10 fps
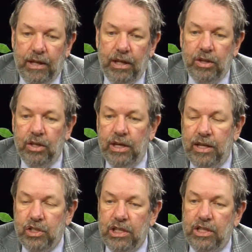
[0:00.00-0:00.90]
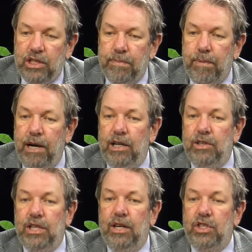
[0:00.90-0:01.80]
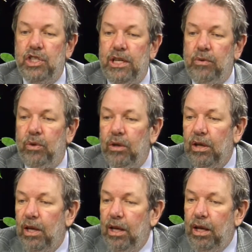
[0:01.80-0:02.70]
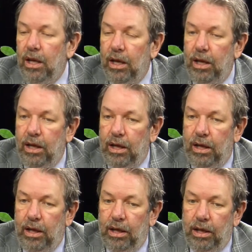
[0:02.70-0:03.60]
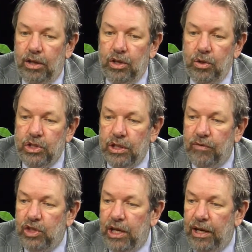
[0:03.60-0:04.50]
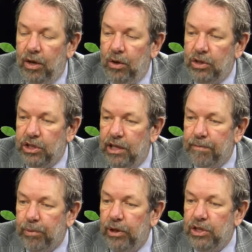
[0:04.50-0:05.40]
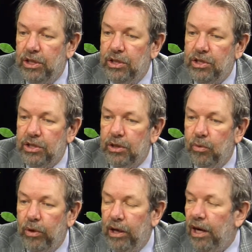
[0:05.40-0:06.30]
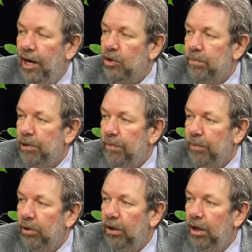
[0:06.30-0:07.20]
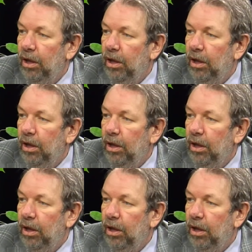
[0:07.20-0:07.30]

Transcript: in the United States. Part is our general use of jails and prisons to warehouse people,